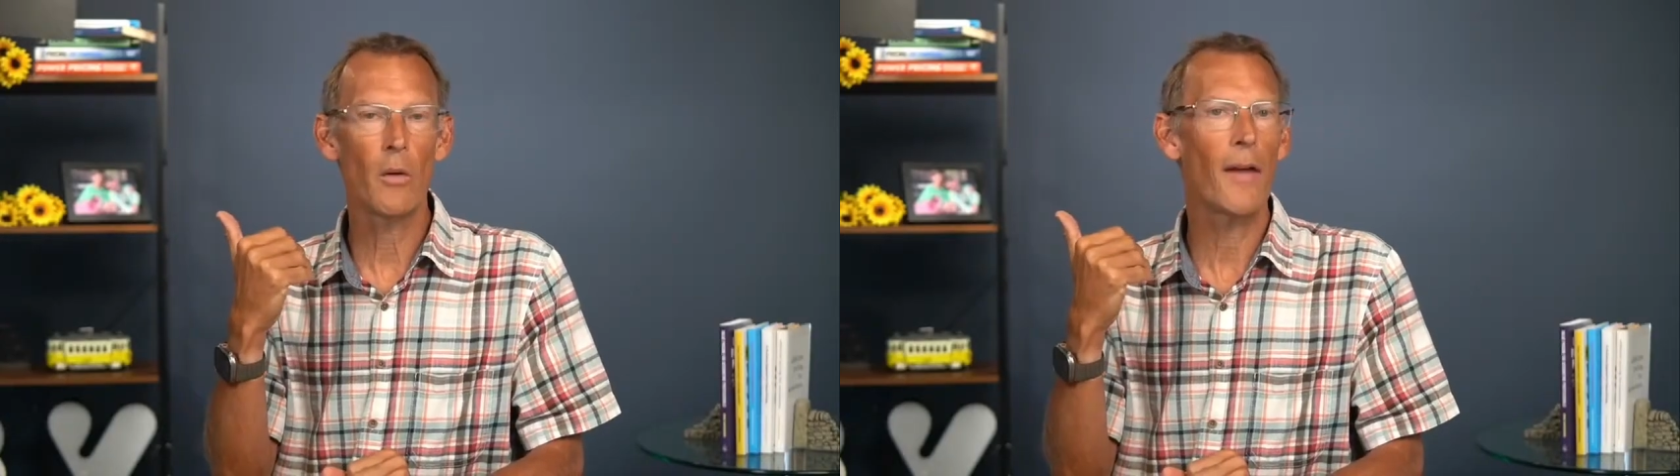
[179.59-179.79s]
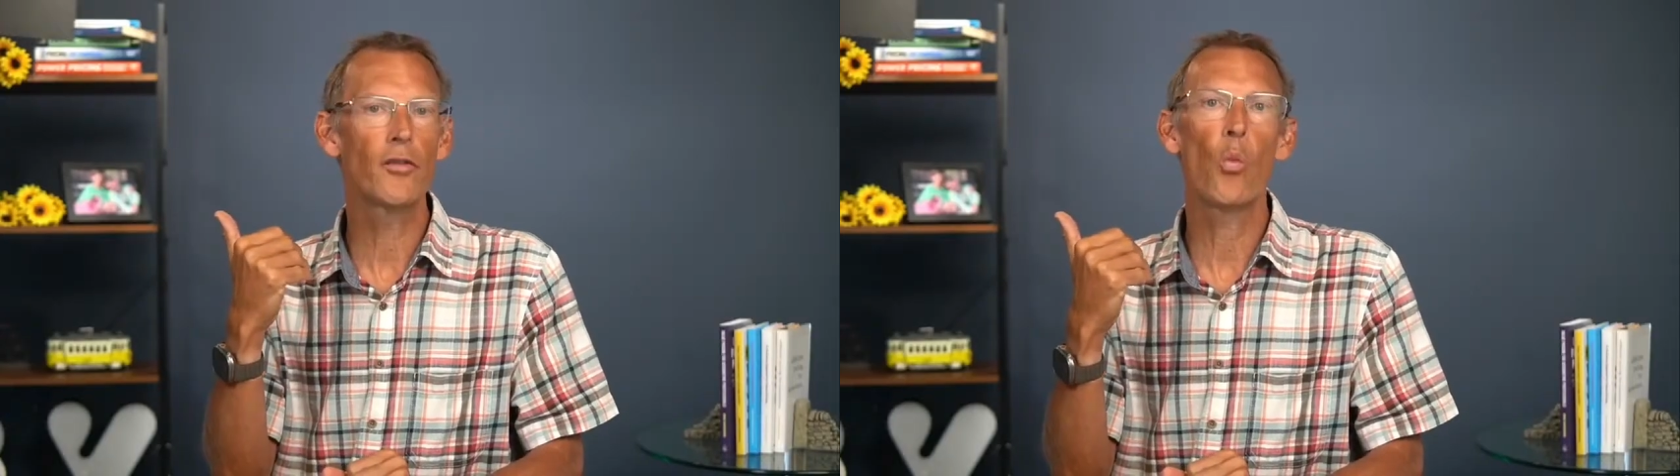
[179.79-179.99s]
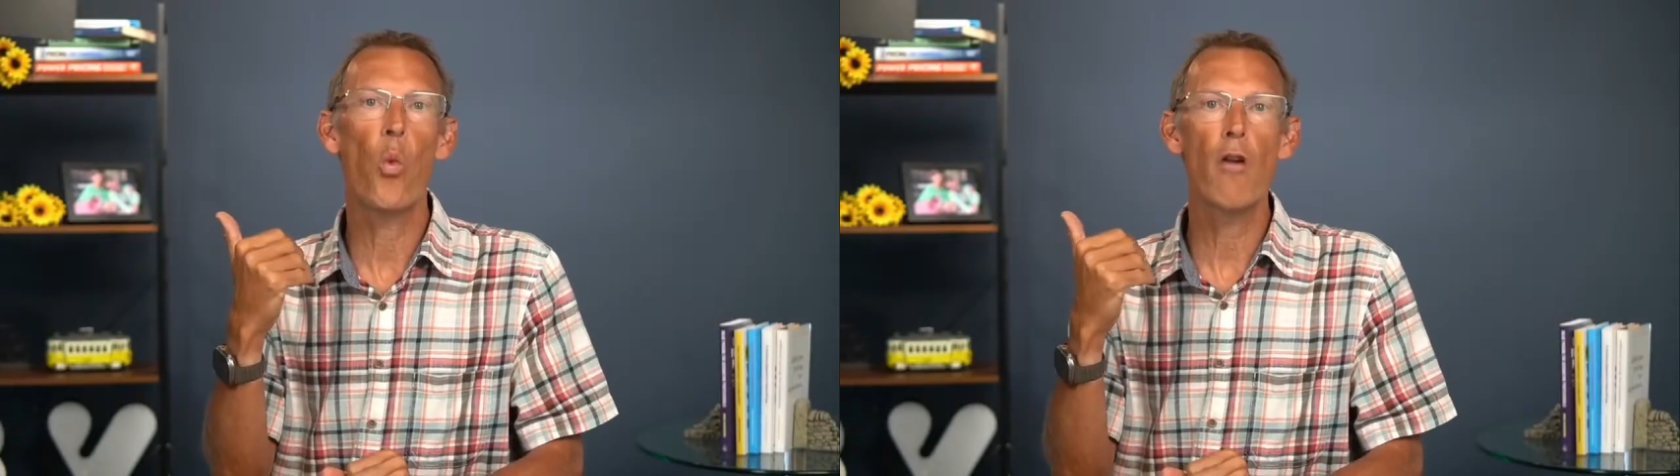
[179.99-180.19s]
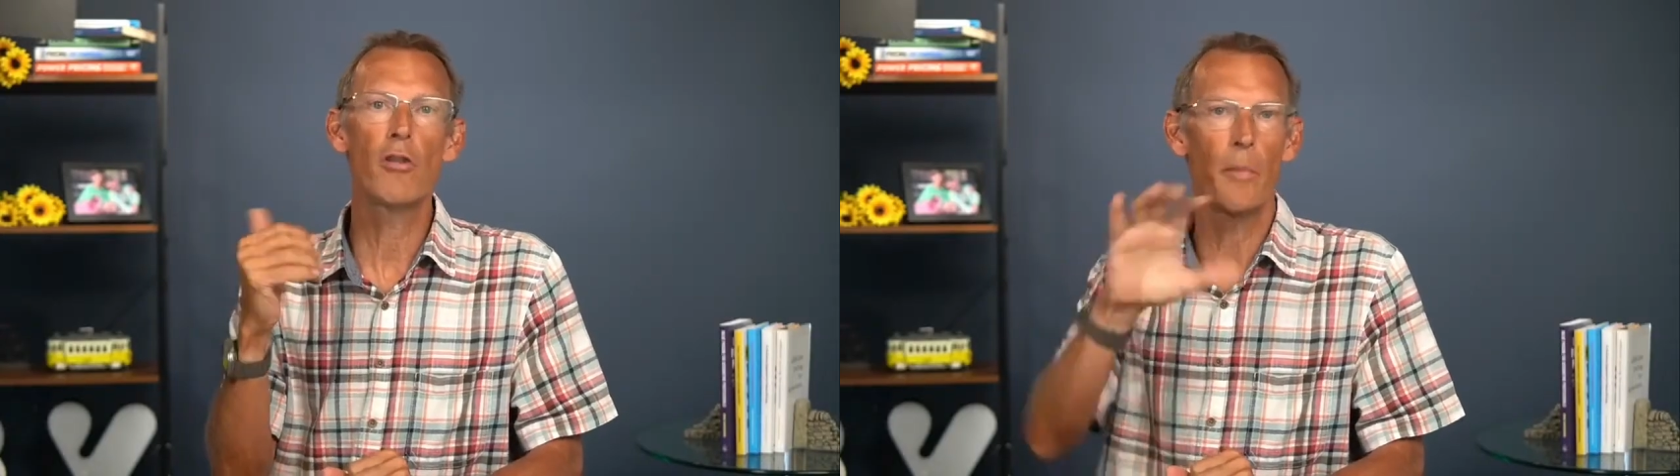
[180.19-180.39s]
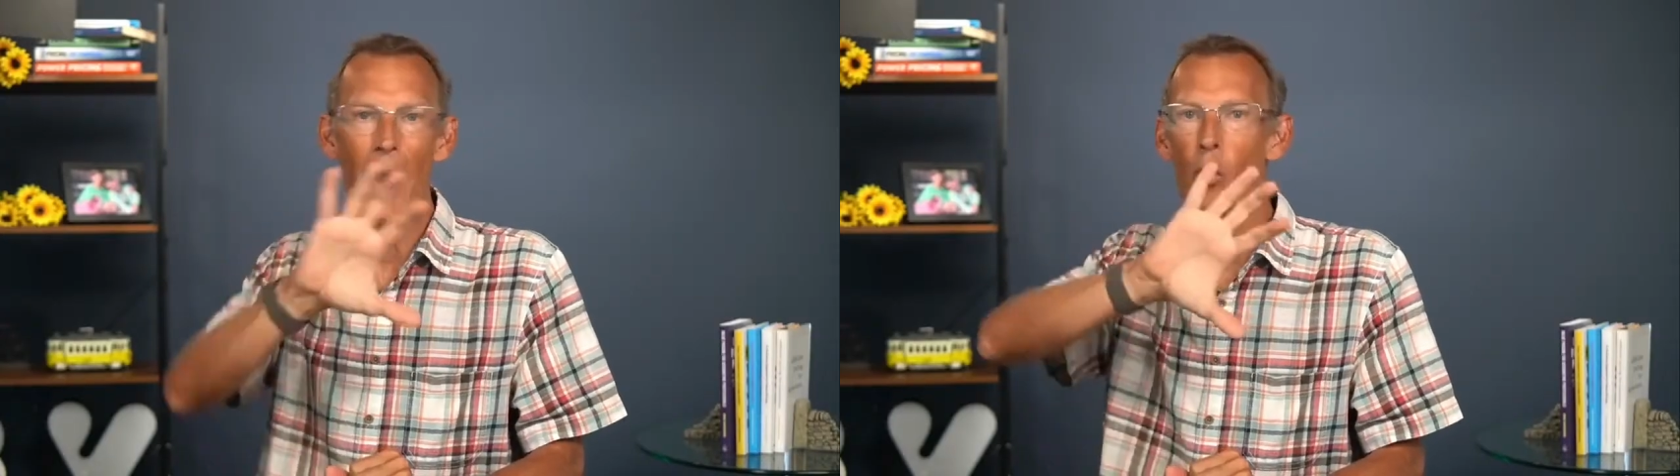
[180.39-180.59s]
have to
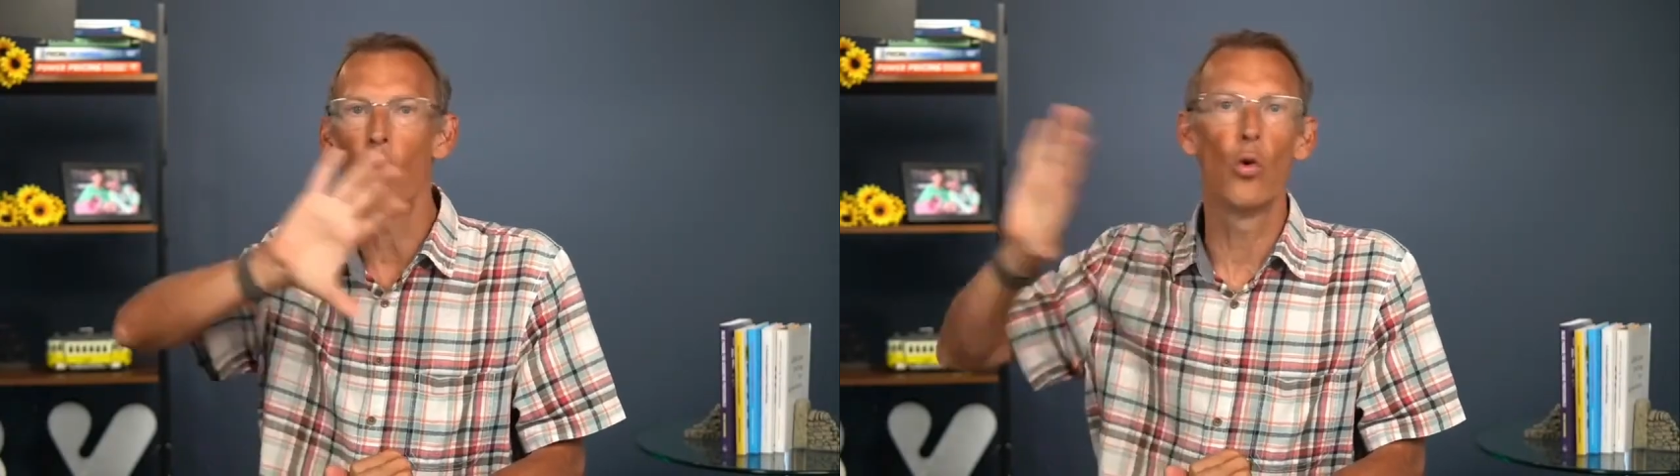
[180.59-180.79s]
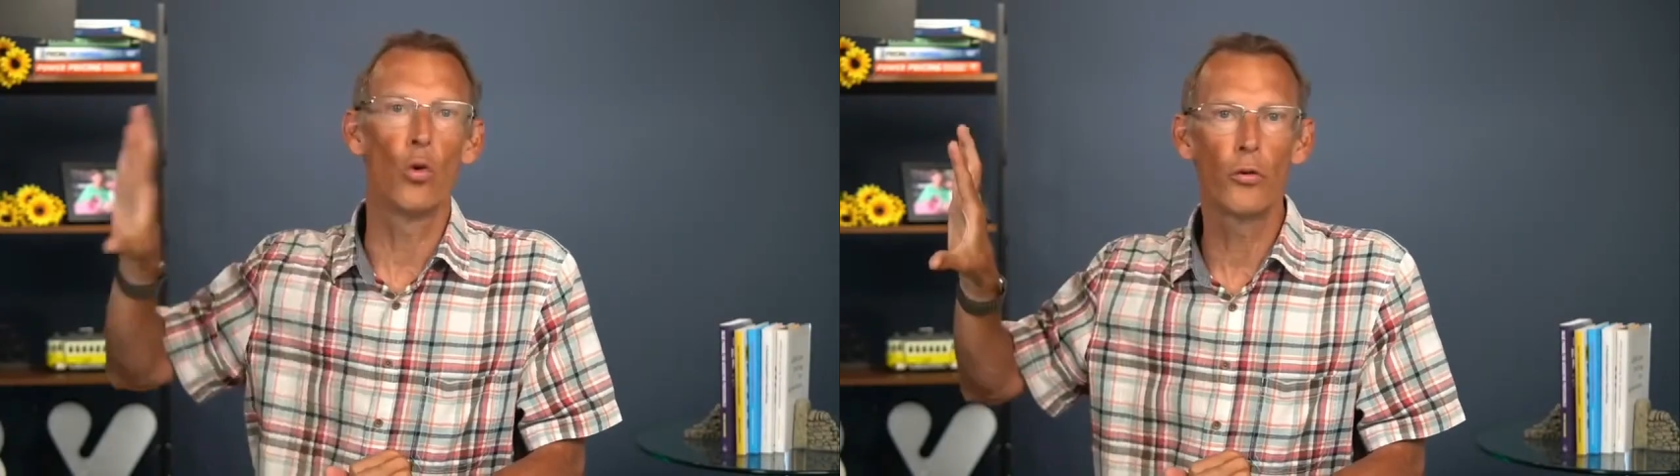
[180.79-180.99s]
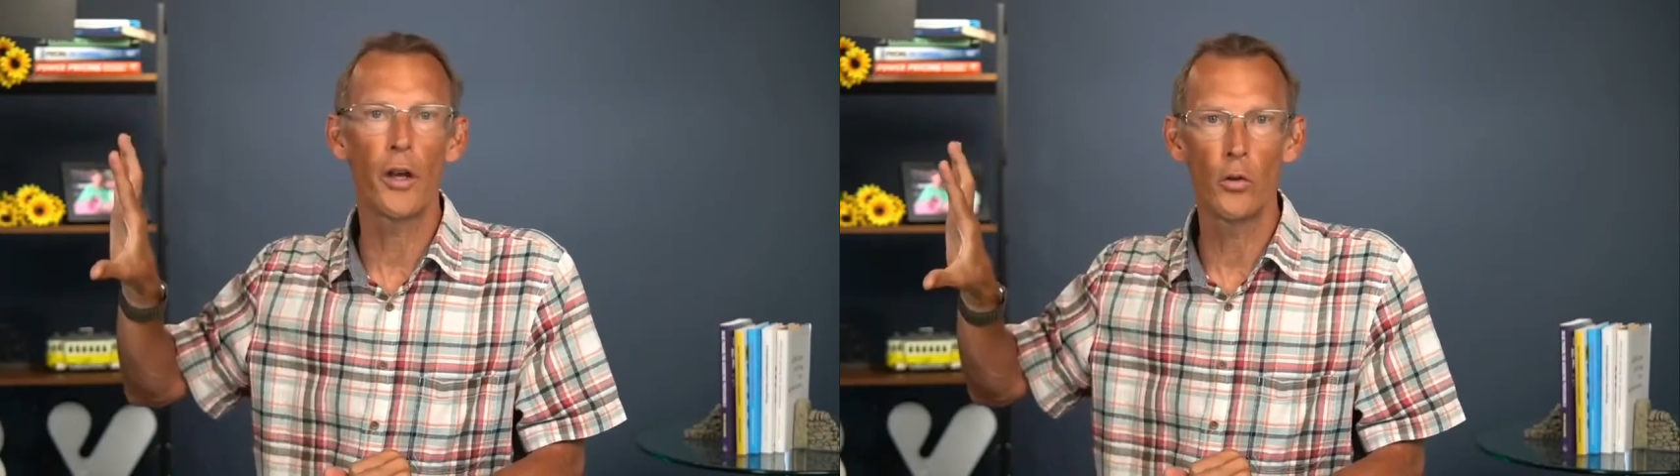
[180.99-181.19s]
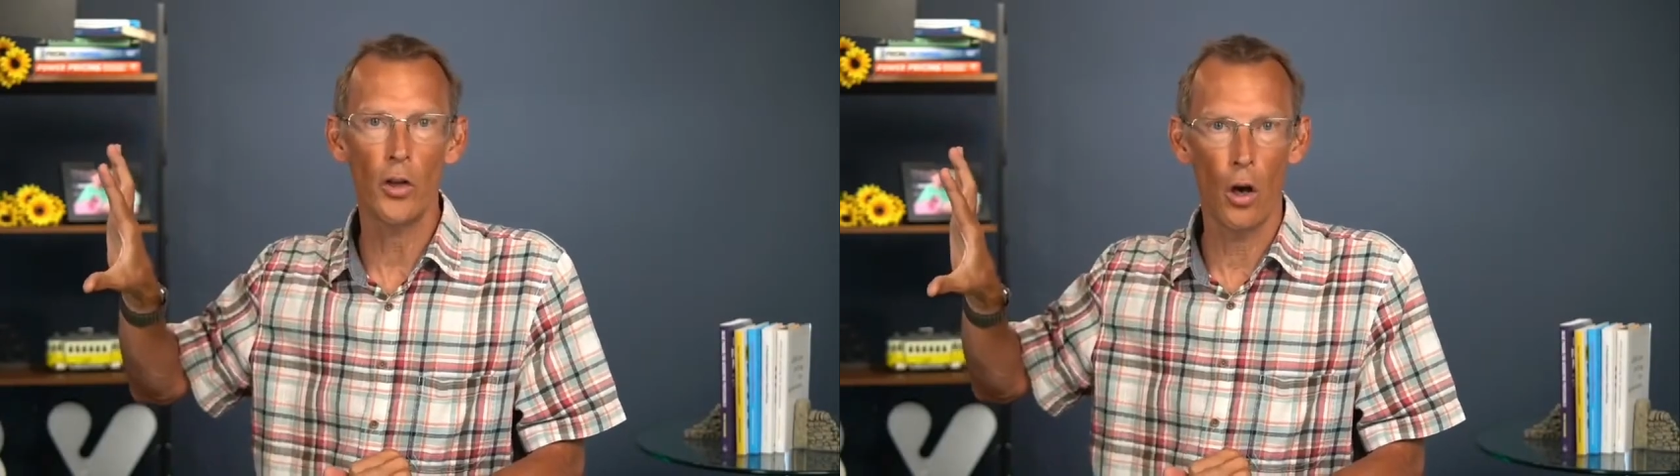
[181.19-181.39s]
worry about all those